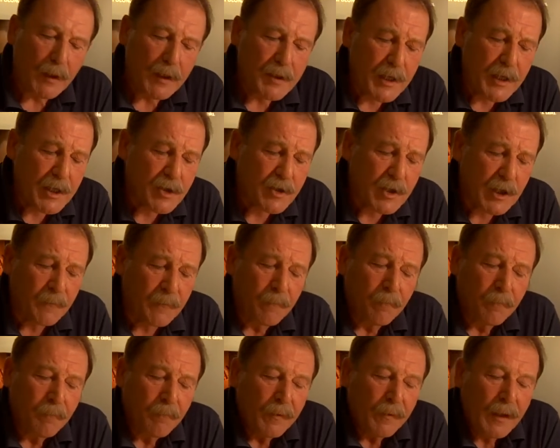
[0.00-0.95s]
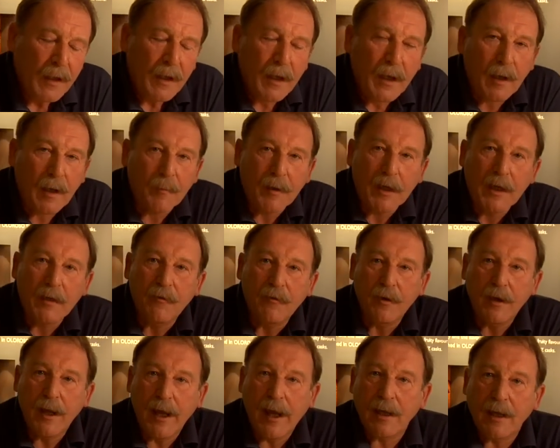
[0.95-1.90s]
Tasting,
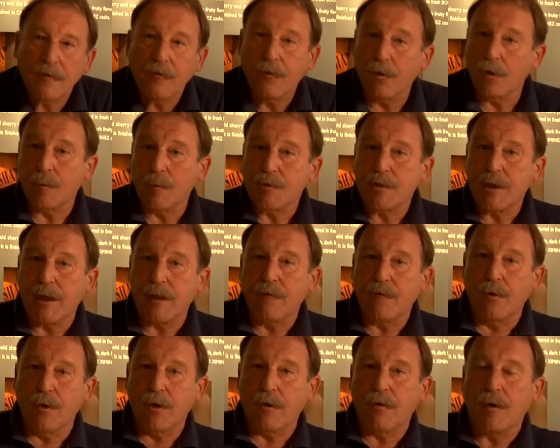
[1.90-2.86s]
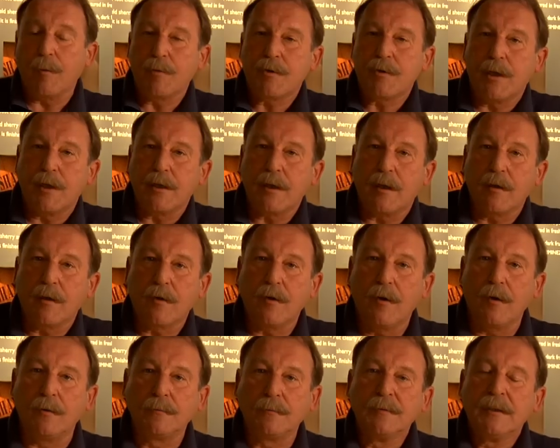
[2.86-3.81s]
even at 40%, 43%
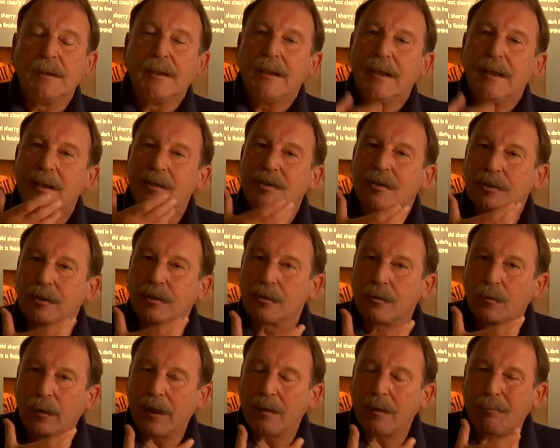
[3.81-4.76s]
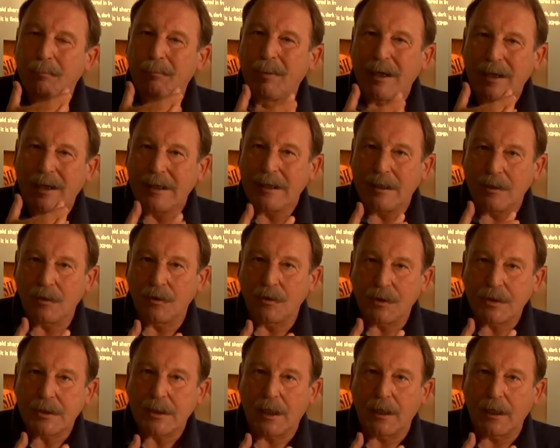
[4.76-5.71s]
alcohol, is still quite burny on
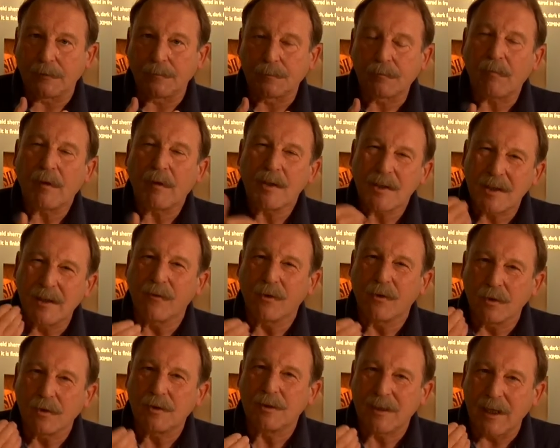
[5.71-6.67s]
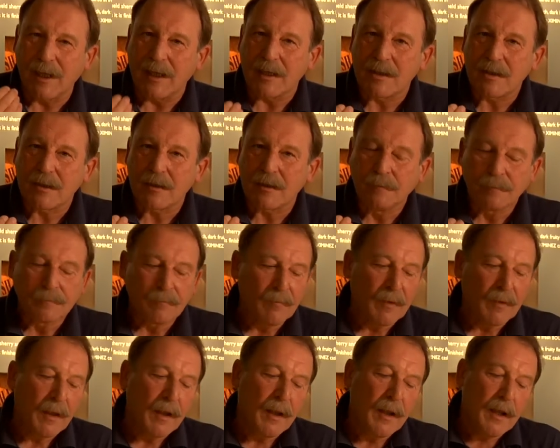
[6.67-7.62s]
the tongue. It's difficult to taste.
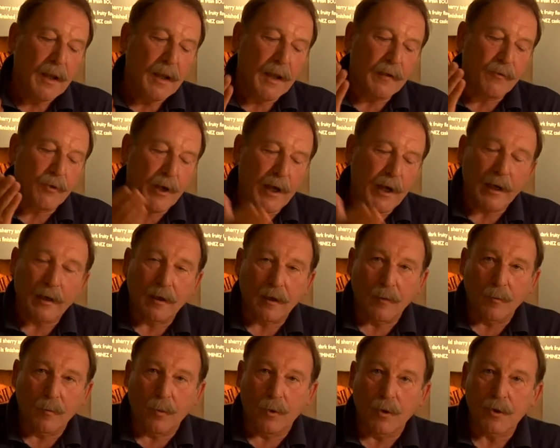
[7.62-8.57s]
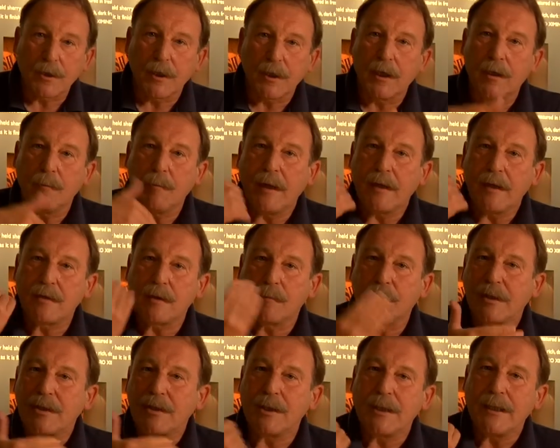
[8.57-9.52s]
If you add a little water, it makes it
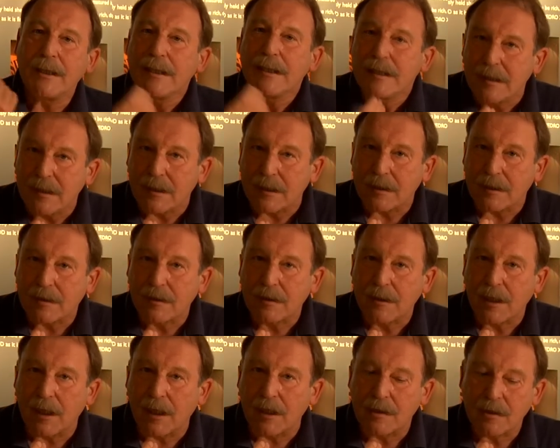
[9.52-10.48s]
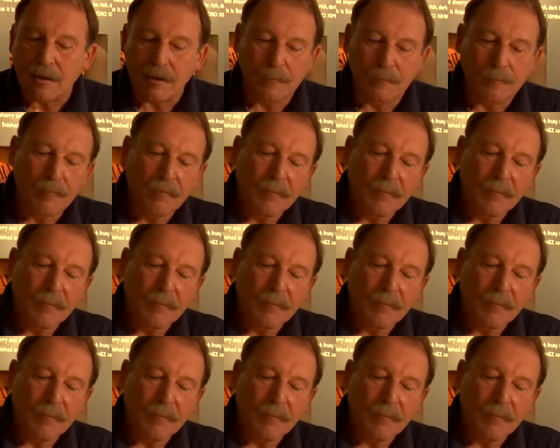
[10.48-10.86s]
much easier to taste.